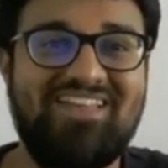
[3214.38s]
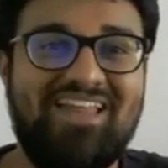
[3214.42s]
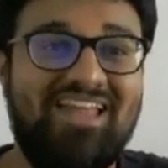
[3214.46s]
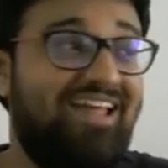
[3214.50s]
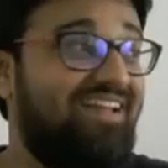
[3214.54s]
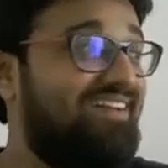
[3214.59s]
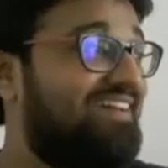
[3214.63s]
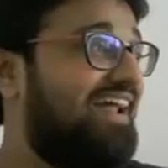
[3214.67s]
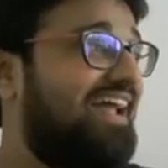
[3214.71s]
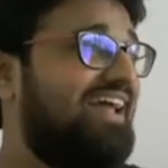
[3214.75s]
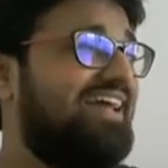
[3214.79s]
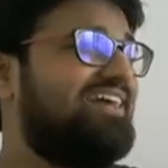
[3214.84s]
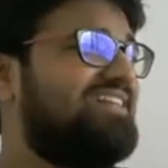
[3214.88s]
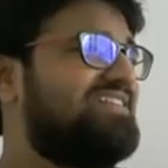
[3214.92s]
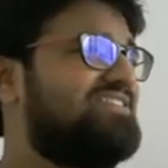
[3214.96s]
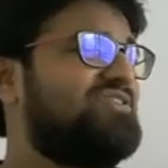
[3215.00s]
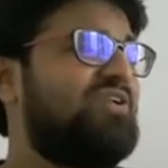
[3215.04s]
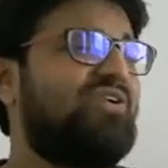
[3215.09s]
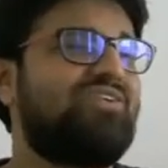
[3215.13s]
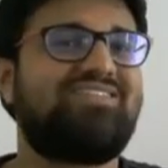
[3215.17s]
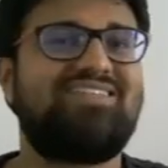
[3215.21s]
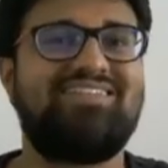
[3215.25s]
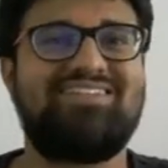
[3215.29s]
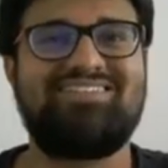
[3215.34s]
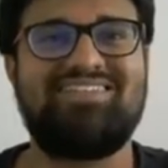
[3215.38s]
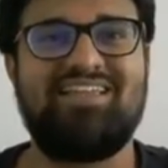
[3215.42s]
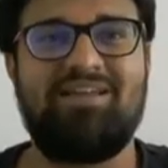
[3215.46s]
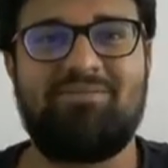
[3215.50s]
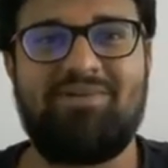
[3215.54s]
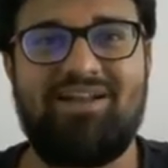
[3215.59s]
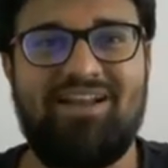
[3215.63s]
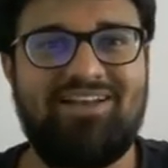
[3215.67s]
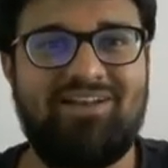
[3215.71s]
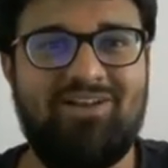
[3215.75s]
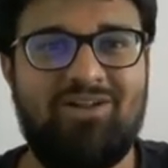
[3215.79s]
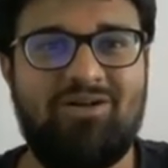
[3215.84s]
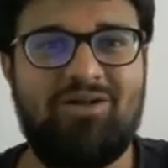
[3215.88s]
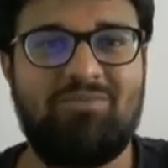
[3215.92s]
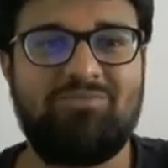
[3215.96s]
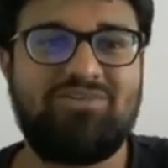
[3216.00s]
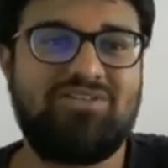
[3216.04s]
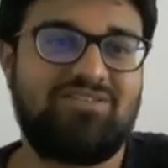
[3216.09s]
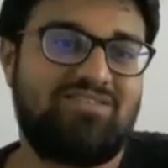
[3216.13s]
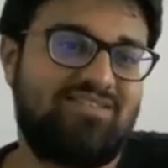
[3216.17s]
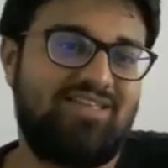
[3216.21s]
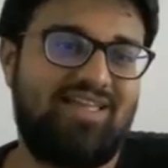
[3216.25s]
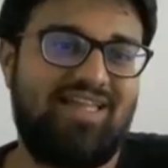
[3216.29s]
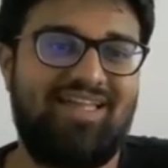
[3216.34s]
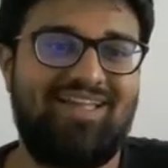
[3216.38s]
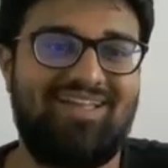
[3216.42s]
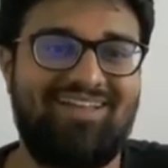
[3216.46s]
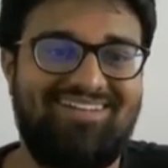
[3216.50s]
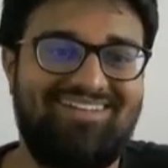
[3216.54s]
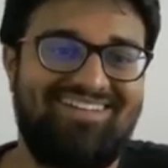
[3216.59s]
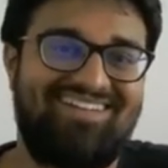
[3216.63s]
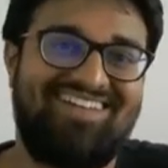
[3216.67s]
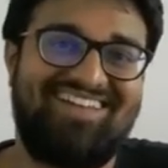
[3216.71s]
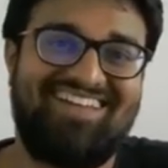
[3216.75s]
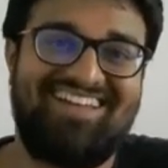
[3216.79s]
It's not six A M right now. I'm just saying.